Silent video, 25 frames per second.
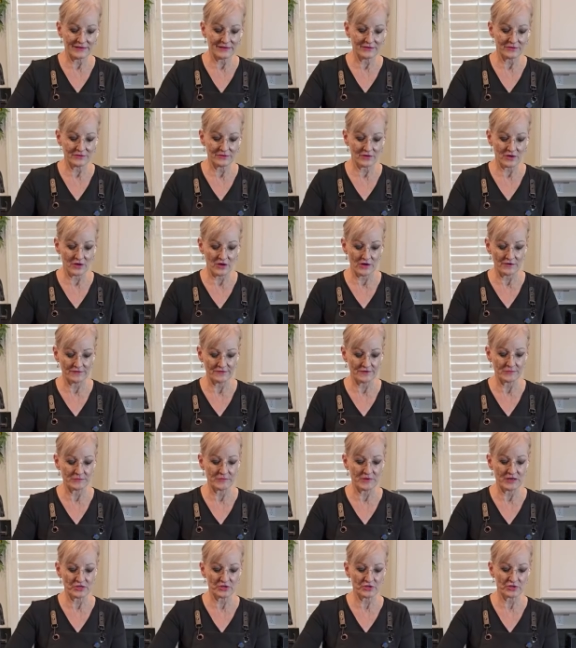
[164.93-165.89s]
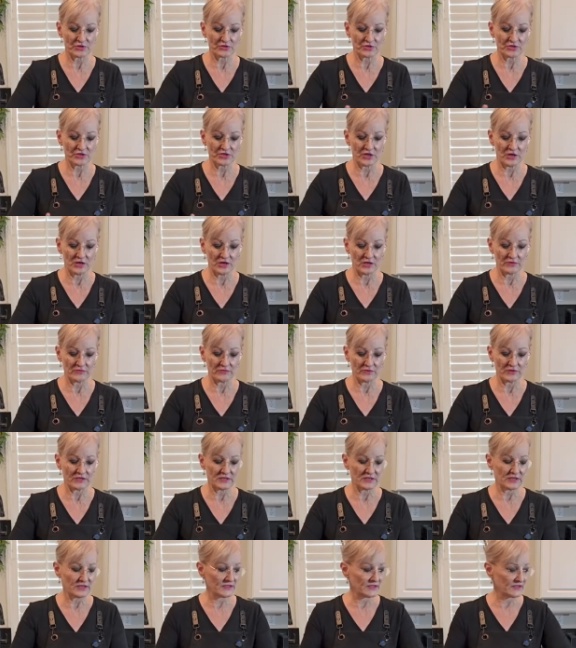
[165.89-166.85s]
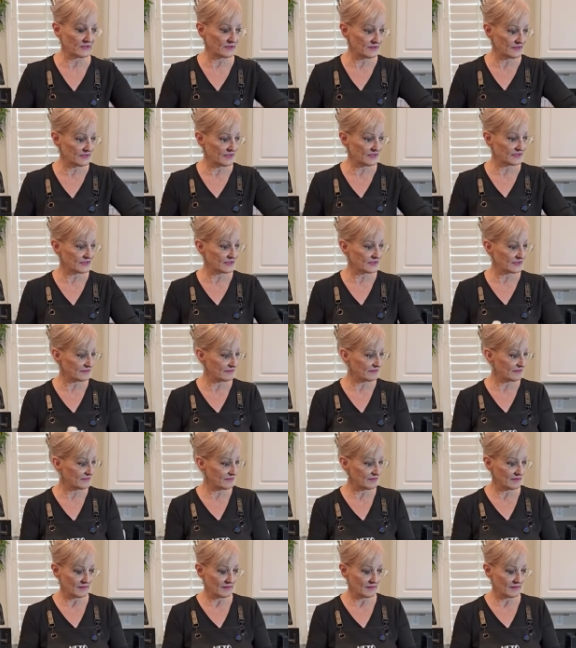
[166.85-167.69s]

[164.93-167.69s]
don't often measure salt, really. That's